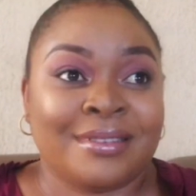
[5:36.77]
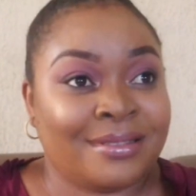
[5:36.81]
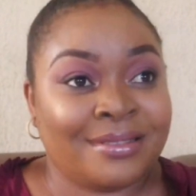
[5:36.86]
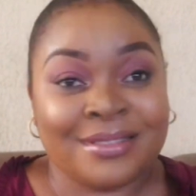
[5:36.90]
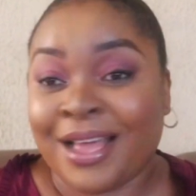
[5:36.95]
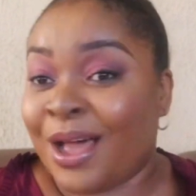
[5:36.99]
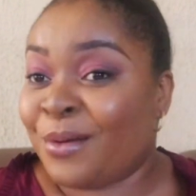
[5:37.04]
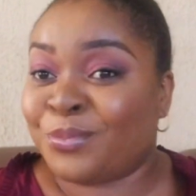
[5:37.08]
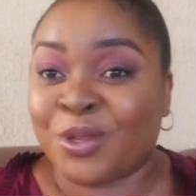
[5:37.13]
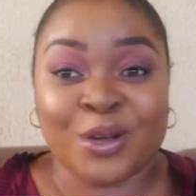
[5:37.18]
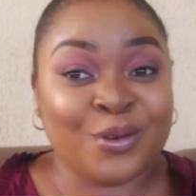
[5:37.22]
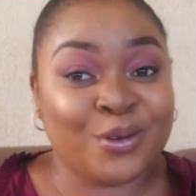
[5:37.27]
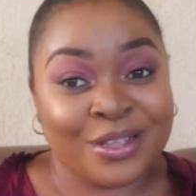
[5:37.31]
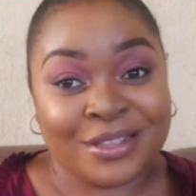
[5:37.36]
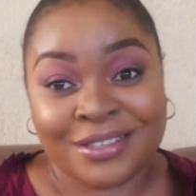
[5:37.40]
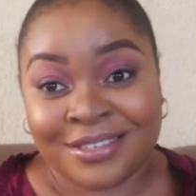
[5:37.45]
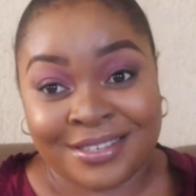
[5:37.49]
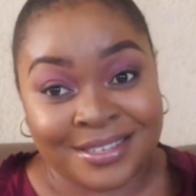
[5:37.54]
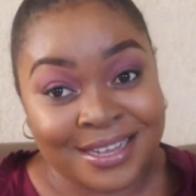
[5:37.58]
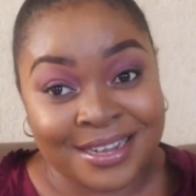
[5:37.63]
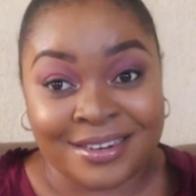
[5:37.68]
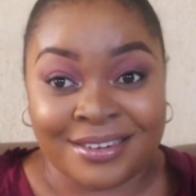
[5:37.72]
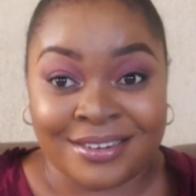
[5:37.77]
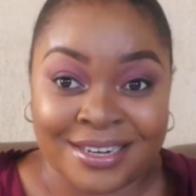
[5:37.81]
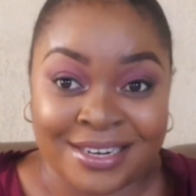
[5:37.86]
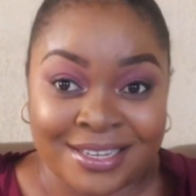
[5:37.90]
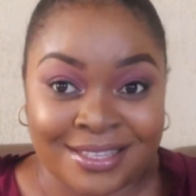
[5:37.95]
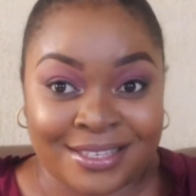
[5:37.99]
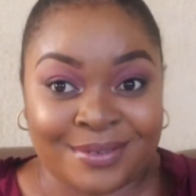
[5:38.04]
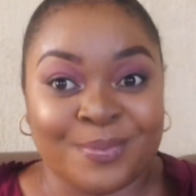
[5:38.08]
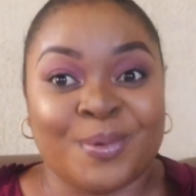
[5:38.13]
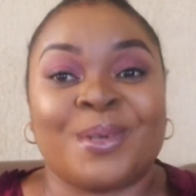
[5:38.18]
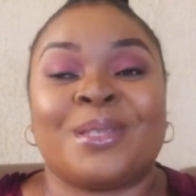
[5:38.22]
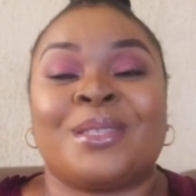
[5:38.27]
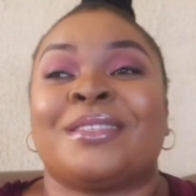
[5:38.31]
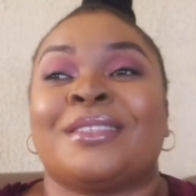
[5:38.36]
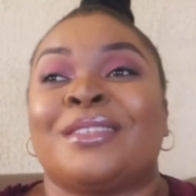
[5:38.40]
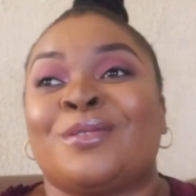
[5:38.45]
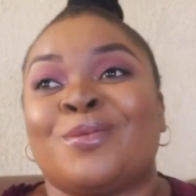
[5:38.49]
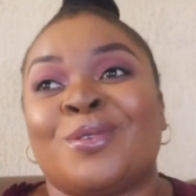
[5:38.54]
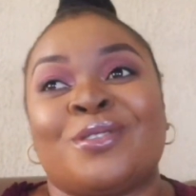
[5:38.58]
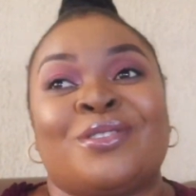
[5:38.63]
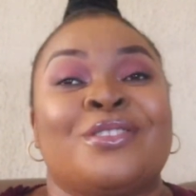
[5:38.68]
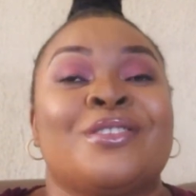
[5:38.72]
I'm not going to say great, but
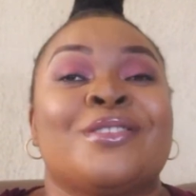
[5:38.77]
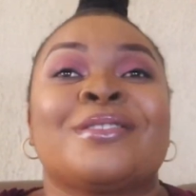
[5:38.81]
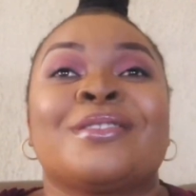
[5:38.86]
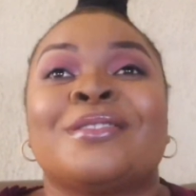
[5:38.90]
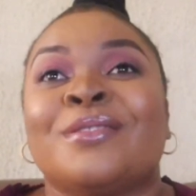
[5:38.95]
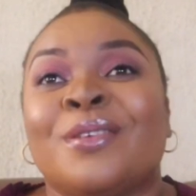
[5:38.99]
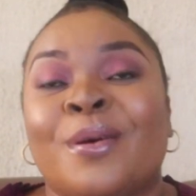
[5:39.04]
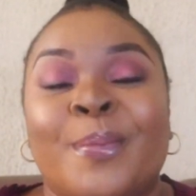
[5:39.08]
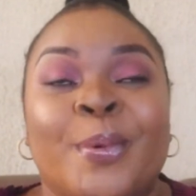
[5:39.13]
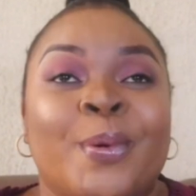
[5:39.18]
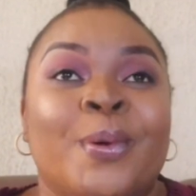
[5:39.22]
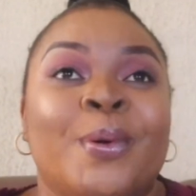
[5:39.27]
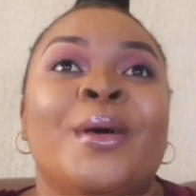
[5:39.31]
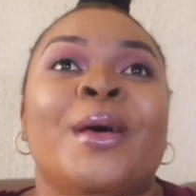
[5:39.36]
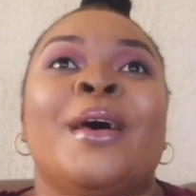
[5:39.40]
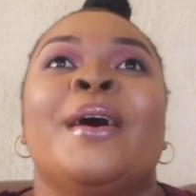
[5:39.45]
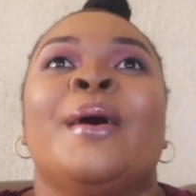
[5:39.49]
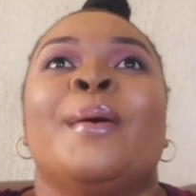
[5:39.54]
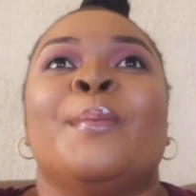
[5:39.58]
it was just normal.